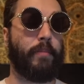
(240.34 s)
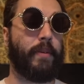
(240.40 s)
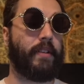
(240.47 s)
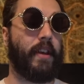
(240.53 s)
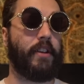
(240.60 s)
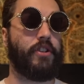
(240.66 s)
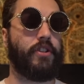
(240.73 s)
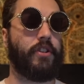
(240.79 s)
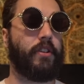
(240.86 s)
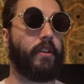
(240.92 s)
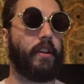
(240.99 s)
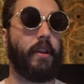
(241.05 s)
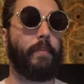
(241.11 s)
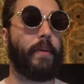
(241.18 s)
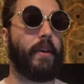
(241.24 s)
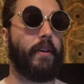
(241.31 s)
potential
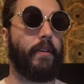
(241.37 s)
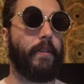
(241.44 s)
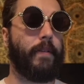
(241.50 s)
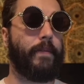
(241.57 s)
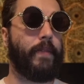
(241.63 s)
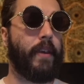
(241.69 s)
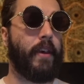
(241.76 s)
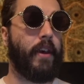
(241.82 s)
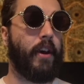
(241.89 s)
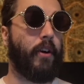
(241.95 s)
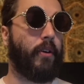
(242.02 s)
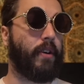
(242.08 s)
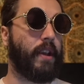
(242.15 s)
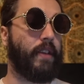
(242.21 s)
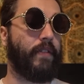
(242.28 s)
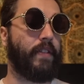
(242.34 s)
and appeal?
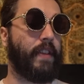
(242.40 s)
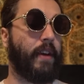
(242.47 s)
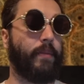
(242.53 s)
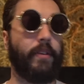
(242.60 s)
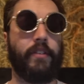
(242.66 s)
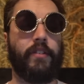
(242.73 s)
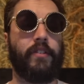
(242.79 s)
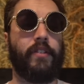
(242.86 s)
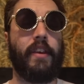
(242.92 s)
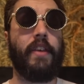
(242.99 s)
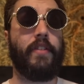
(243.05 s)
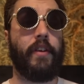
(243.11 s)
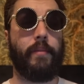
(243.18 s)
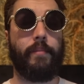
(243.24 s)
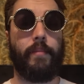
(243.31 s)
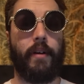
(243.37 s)
Or even that we'll see
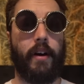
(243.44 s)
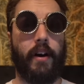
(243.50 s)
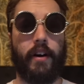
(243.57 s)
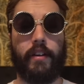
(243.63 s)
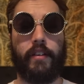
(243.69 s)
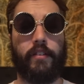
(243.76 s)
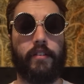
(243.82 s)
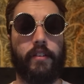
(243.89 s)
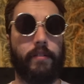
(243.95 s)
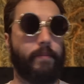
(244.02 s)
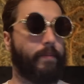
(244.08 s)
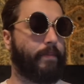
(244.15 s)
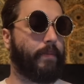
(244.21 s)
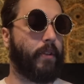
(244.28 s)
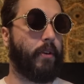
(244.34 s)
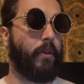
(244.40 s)
them, honestly?
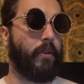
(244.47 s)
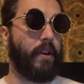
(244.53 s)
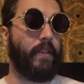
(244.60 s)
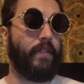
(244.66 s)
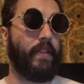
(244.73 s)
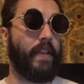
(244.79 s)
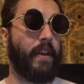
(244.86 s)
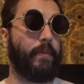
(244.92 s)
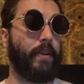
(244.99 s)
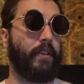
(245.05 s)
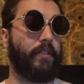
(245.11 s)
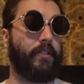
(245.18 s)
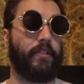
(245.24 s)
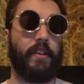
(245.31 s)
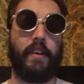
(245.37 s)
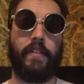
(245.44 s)
Or even that we'll
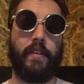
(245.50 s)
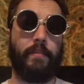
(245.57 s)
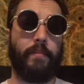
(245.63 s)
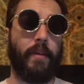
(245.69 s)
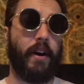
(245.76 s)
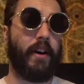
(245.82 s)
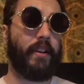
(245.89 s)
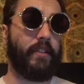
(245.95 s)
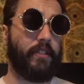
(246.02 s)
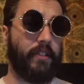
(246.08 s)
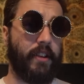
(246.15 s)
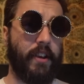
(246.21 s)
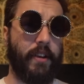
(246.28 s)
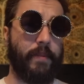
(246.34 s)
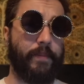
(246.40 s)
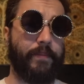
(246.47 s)
see them,
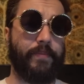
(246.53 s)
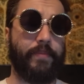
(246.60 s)
honestly?